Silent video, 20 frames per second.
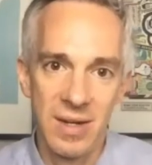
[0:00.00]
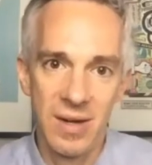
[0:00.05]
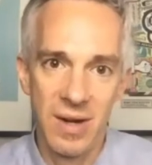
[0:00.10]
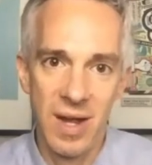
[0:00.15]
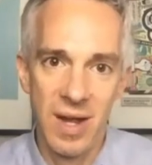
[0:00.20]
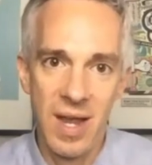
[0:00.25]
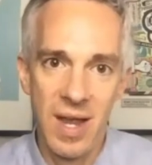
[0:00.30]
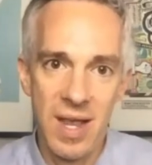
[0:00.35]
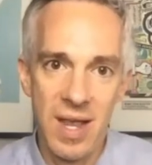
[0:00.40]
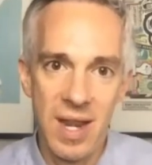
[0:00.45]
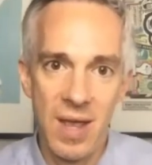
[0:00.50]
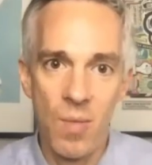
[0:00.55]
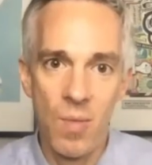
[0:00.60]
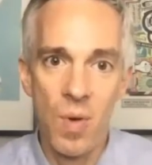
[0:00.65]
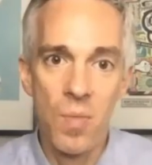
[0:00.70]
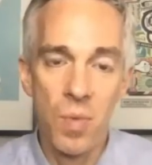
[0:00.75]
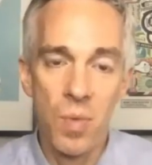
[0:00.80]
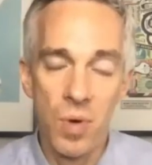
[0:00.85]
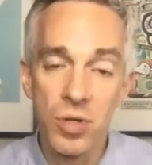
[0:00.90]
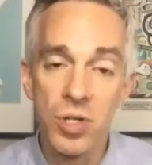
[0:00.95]
right?
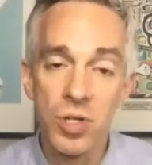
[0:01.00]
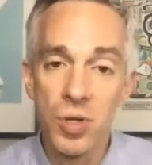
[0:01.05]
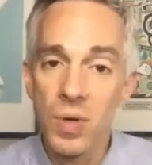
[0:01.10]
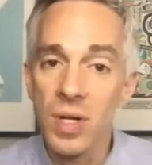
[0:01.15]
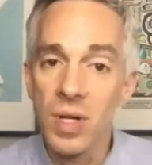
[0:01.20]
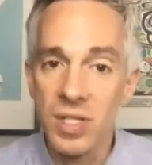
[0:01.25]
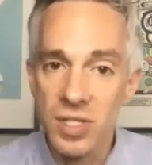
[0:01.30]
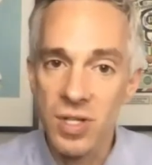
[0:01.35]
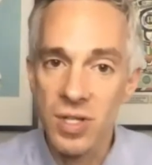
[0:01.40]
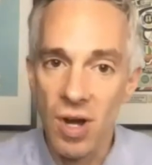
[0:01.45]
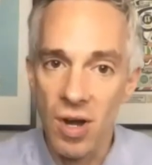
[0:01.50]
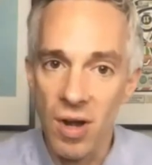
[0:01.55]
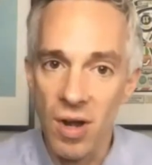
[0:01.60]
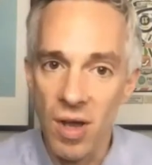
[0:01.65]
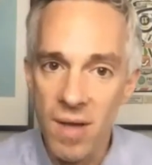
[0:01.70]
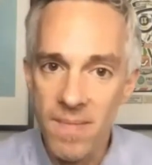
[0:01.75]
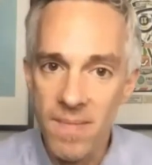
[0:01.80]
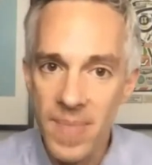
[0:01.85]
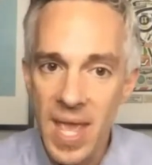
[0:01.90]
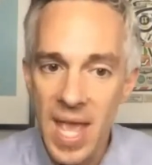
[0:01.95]
When we're doing a
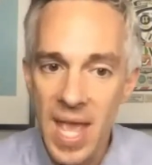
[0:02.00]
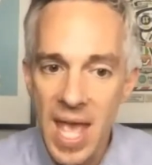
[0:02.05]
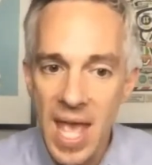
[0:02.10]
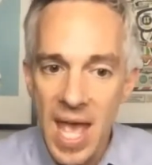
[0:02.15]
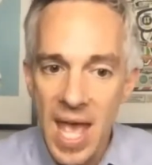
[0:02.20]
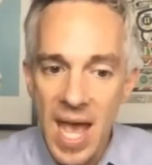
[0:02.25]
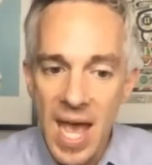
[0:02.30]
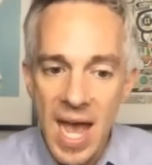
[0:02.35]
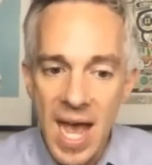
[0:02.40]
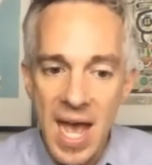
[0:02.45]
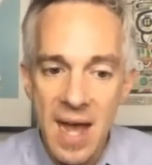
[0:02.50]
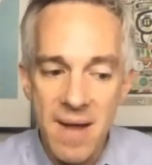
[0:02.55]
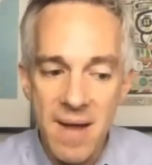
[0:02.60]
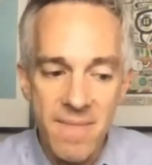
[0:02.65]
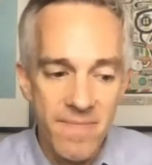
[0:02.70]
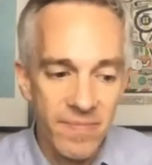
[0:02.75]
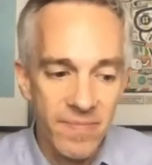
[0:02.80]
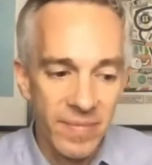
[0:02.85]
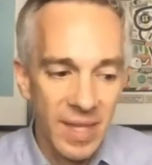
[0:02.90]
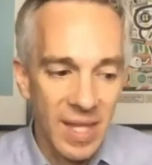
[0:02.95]
startup,
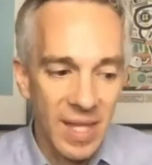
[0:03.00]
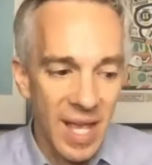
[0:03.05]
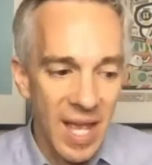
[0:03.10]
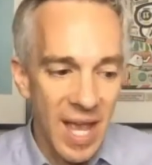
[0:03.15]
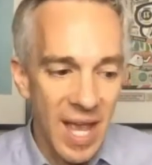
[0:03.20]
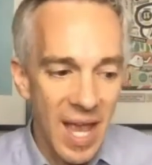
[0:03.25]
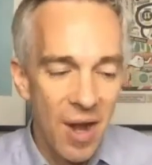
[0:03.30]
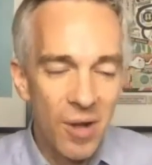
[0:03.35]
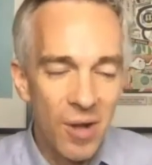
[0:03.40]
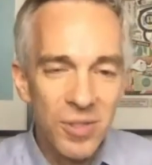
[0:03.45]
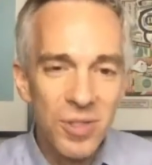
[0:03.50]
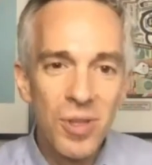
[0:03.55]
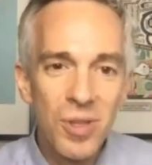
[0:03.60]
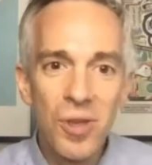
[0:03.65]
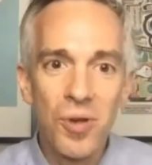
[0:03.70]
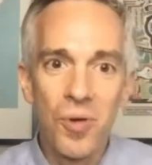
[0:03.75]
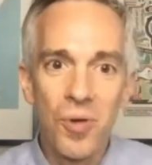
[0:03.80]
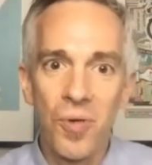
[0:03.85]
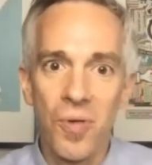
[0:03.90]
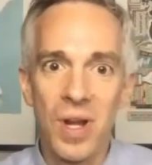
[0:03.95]
um, and also
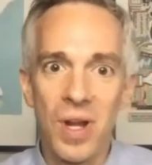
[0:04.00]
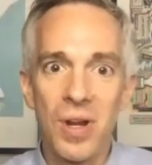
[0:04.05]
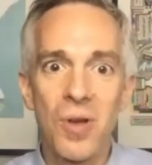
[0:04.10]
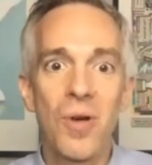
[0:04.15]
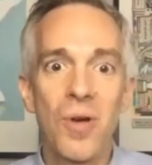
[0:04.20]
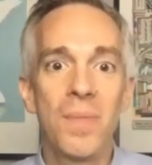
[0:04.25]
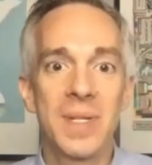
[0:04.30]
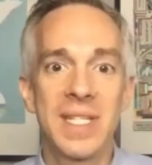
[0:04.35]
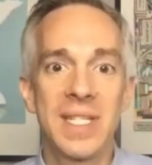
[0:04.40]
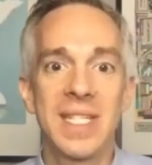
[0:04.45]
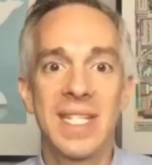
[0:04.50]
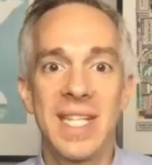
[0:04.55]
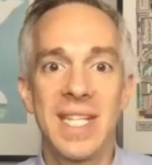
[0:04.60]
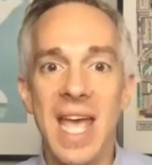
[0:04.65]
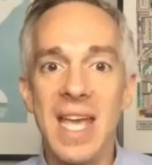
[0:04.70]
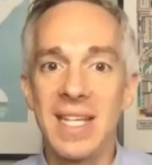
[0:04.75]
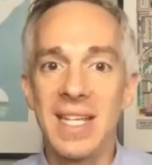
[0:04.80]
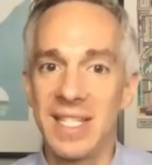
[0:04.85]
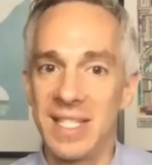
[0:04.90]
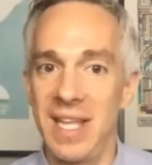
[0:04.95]
the critical
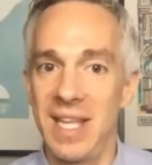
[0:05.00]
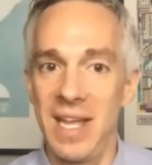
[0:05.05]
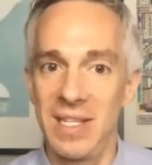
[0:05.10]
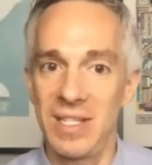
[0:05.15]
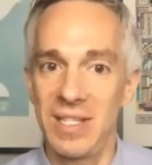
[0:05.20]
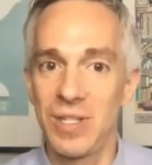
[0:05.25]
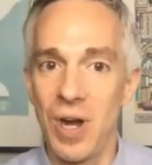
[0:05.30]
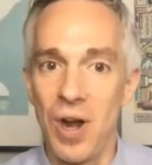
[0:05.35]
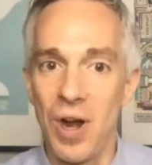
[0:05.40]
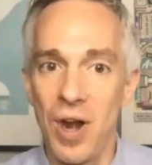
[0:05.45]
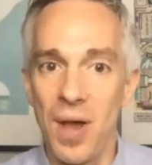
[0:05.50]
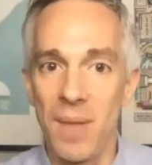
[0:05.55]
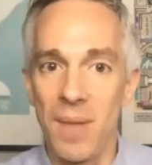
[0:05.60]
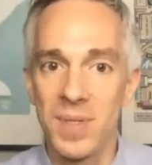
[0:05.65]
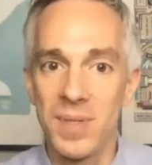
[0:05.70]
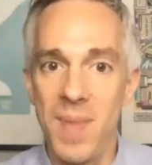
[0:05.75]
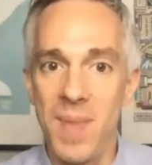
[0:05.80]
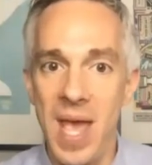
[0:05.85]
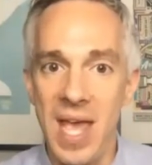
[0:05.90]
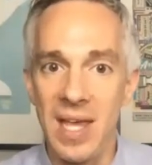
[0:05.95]
mistakes that
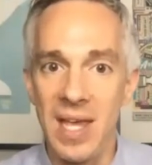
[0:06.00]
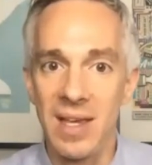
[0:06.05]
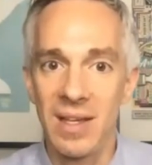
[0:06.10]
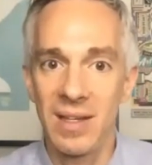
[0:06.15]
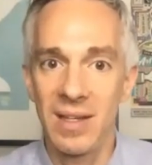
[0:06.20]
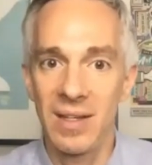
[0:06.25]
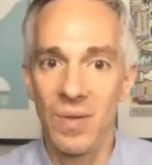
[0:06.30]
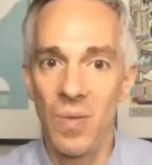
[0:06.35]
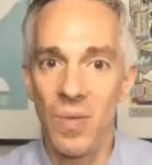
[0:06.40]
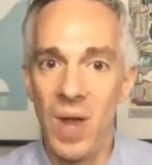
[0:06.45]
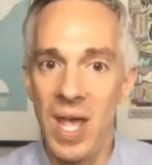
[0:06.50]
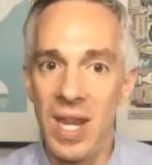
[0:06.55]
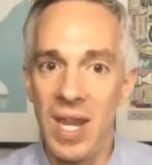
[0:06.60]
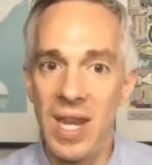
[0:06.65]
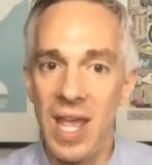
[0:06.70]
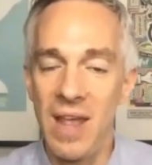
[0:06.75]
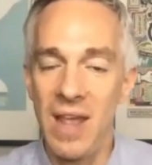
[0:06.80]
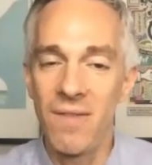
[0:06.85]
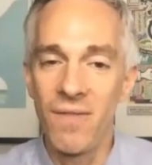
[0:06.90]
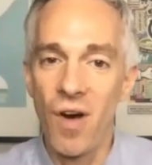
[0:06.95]
startups make
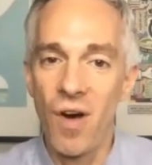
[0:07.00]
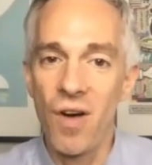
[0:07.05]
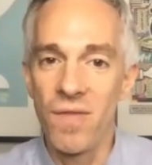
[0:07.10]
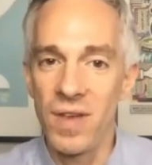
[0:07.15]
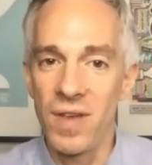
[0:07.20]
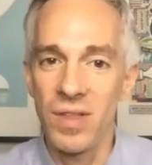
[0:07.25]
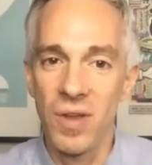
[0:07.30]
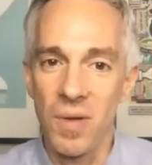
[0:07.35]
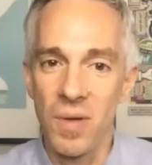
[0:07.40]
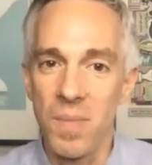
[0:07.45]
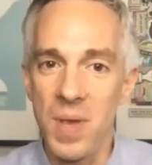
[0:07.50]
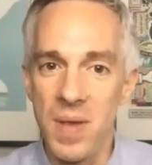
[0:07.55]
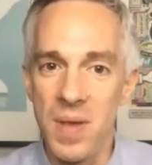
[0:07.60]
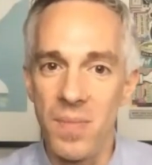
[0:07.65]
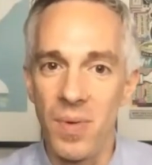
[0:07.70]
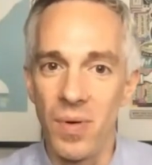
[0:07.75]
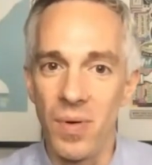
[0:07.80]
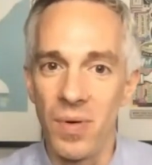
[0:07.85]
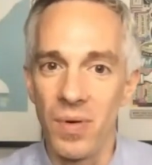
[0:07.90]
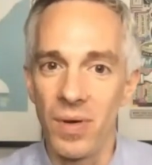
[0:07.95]
when involving their
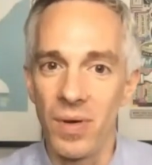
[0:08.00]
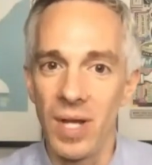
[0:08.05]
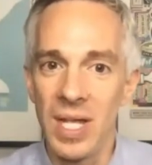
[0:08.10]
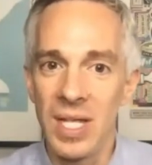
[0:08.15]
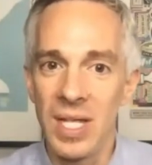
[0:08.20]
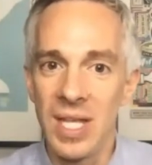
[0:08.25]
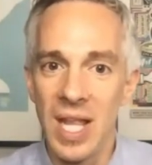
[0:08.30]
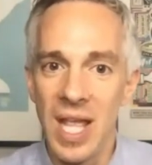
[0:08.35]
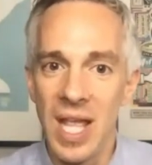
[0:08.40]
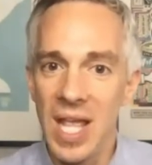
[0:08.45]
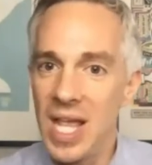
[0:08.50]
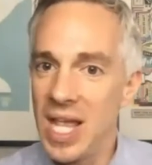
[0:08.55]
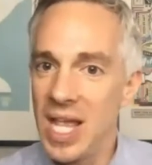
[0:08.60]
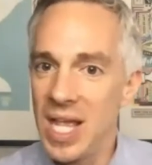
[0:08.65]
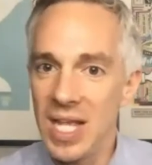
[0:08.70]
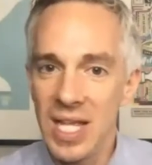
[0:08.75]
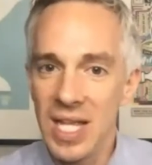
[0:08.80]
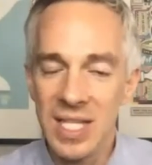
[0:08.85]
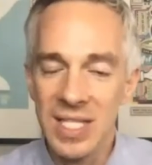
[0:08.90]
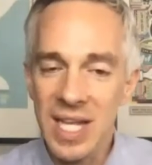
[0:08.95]
people. It,
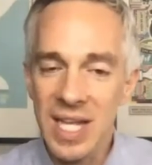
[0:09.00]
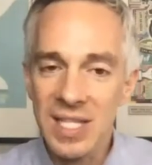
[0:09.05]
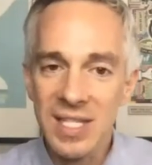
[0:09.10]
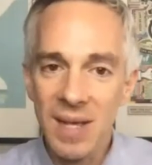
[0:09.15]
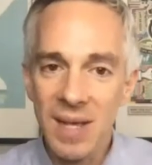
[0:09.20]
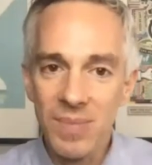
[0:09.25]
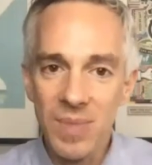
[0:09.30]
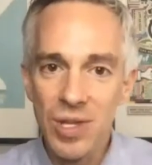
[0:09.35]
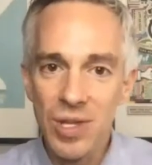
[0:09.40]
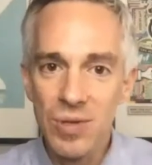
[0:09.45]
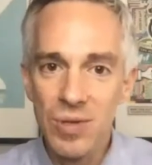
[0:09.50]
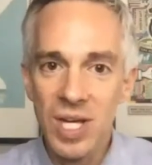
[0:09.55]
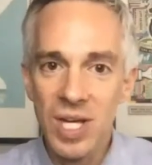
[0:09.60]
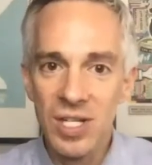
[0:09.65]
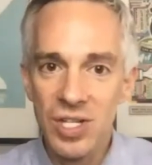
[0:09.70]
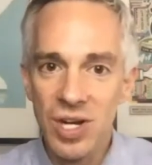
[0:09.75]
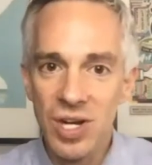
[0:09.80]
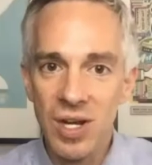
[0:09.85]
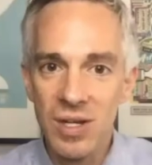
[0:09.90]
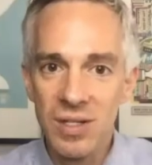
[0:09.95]
Is that something you
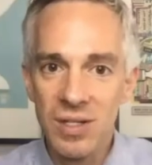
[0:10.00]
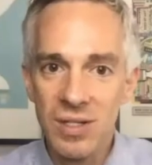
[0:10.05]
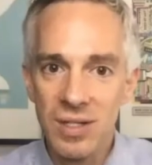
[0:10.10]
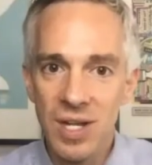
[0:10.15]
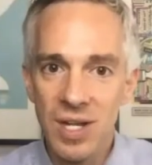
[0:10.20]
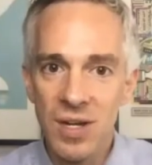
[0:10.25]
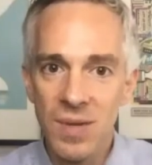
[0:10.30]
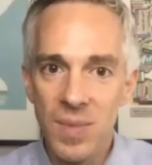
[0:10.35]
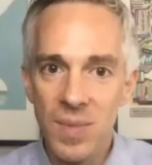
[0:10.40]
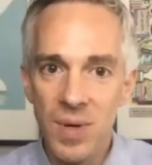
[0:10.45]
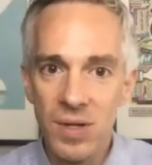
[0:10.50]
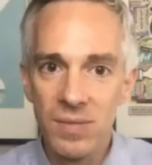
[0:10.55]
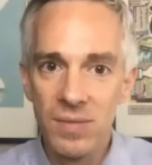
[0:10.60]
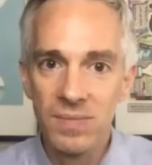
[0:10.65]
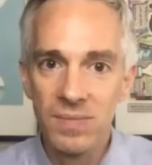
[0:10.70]
touch on in your book?